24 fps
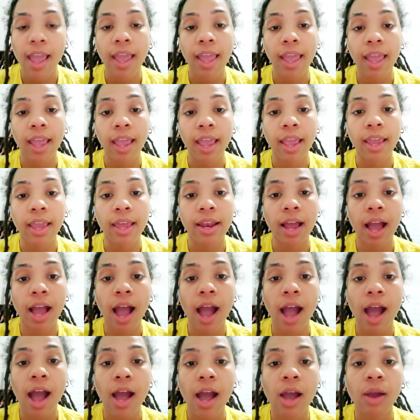And
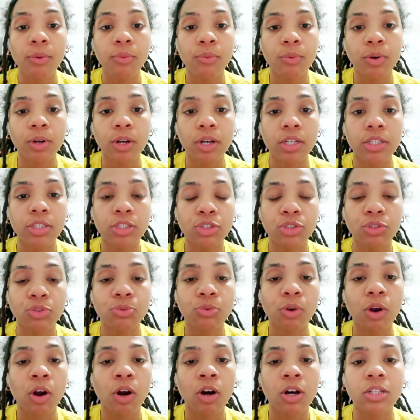I want you
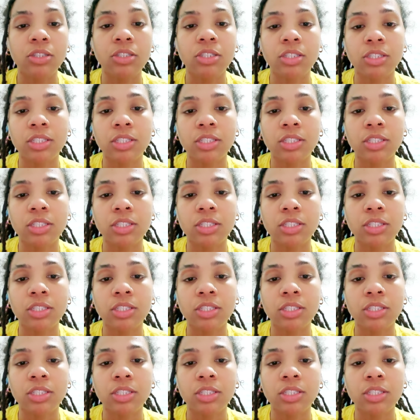all to